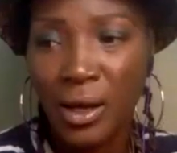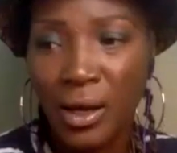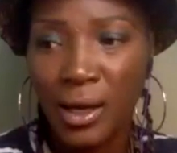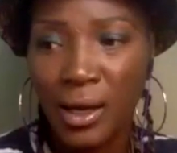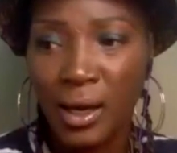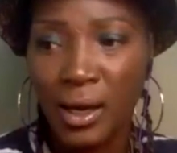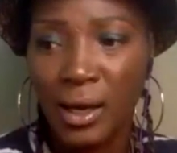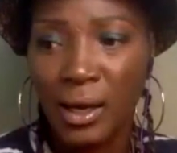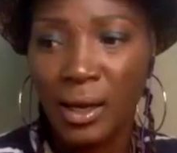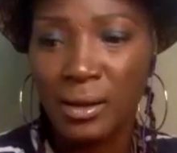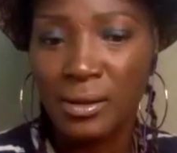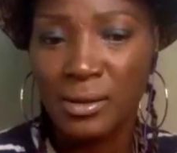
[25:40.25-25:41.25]

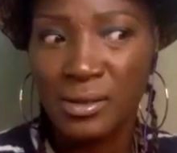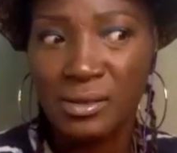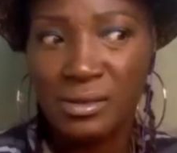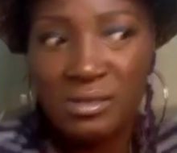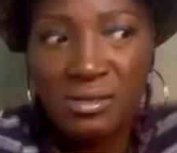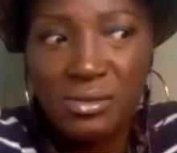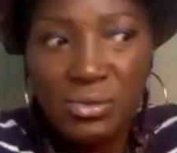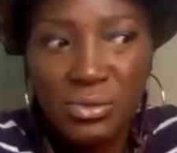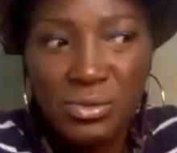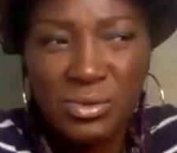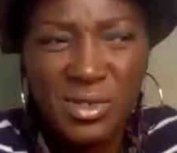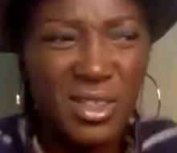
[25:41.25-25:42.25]
And
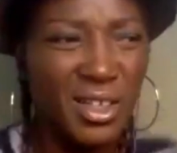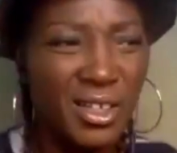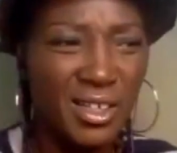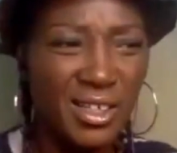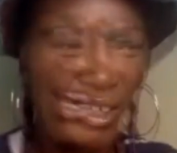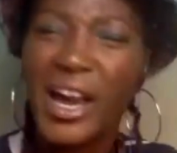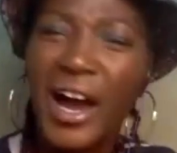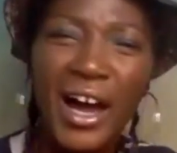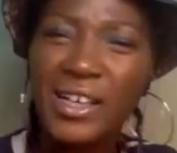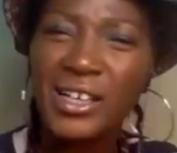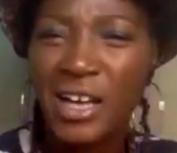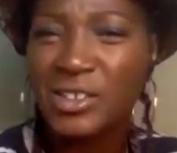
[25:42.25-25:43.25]
yeah,
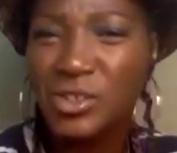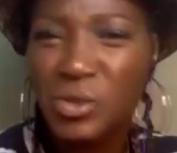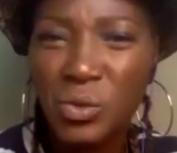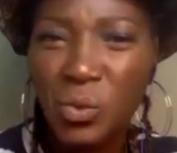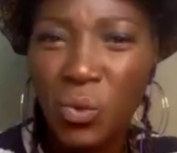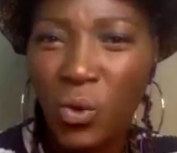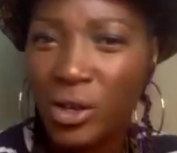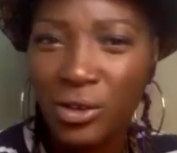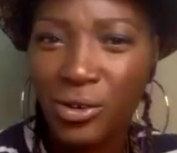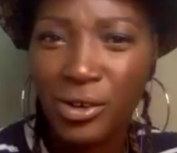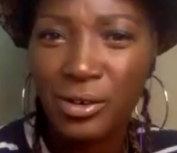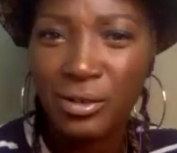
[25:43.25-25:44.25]
I do
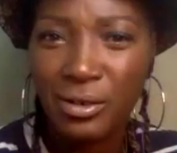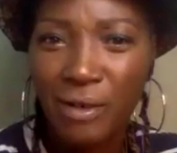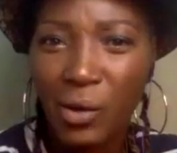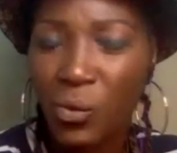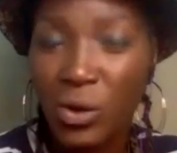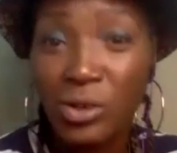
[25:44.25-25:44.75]
wonder. I wondered